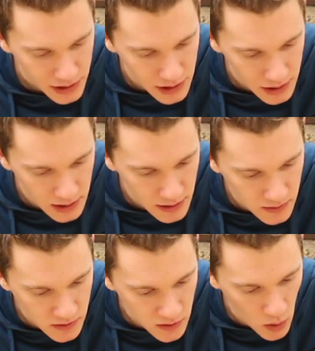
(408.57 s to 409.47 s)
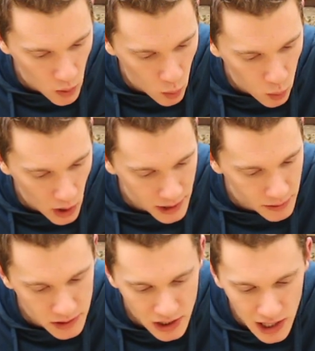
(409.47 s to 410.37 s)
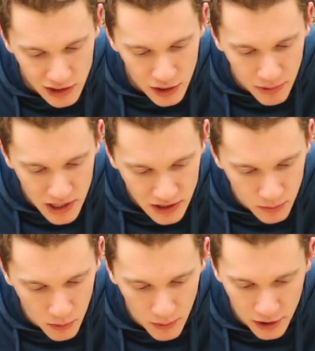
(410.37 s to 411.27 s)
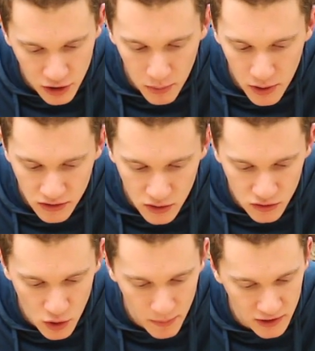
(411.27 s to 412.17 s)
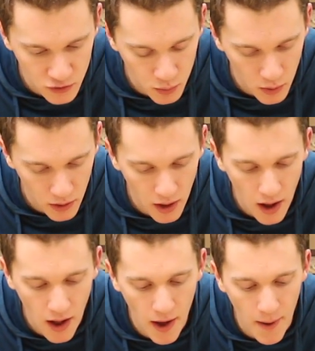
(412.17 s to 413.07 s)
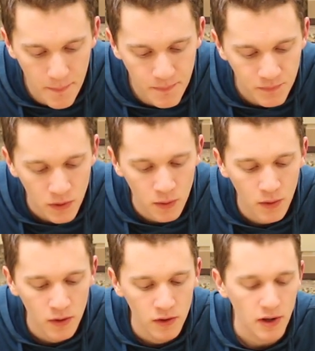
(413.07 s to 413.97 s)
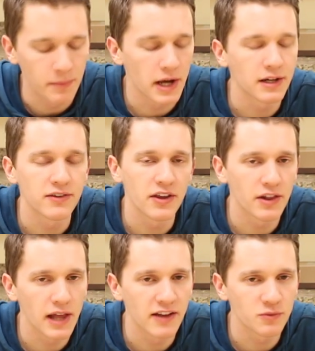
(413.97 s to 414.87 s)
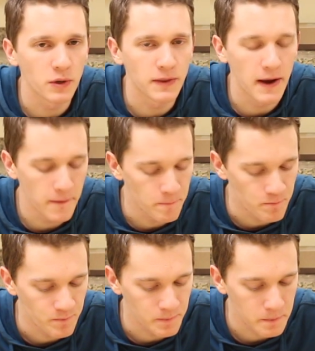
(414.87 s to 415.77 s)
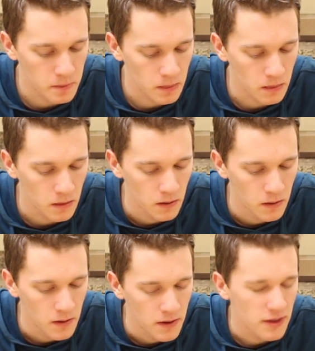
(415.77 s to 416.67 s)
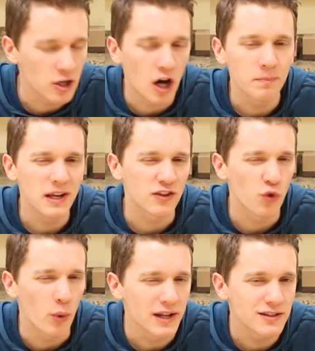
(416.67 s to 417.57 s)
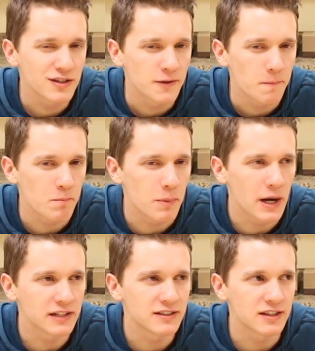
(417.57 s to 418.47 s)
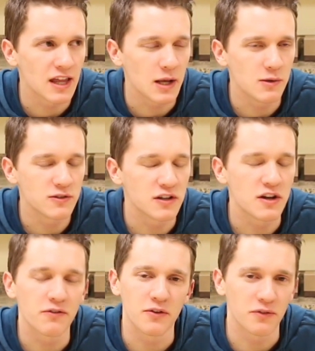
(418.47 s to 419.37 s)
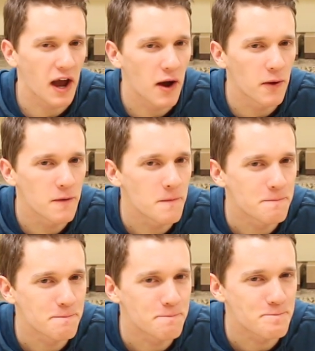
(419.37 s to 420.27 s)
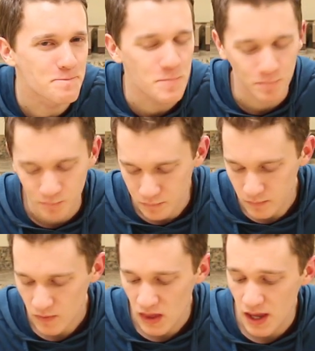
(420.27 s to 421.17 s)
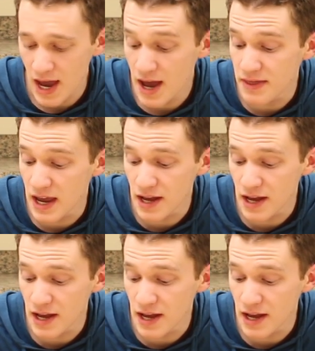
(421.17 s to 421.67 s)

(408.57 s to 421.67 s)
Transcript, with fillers: question is, why don't you talk to the principal about the bullies, you stupid... Oh. So I'm not gonna say the last word there. They called me a twit, but they used a different vowel. And the